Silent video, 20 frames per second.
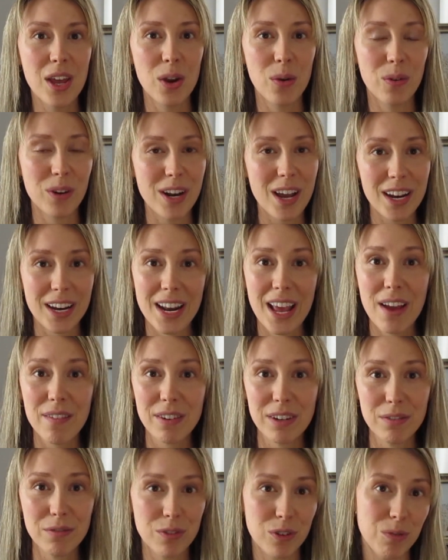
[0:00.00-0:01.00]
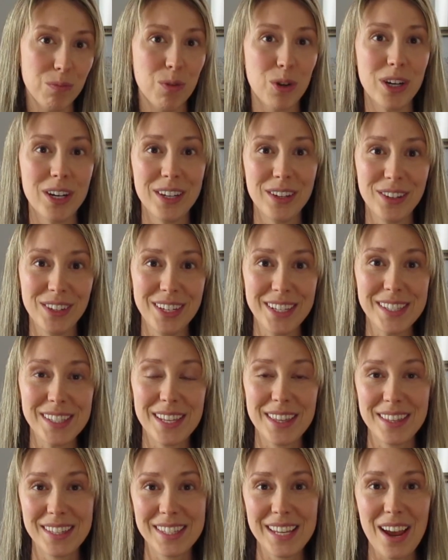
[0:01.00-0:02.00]
we're not going to have any foodborne illness
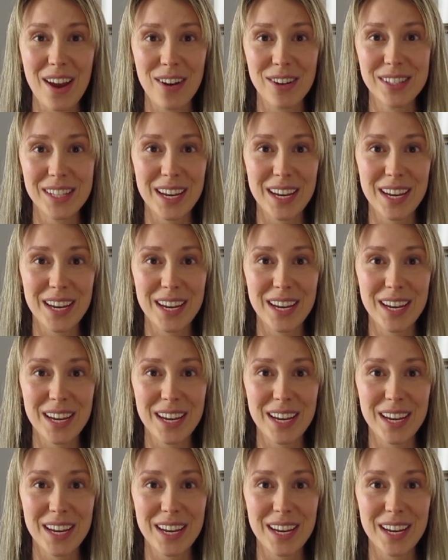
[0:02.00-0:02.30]
in this house.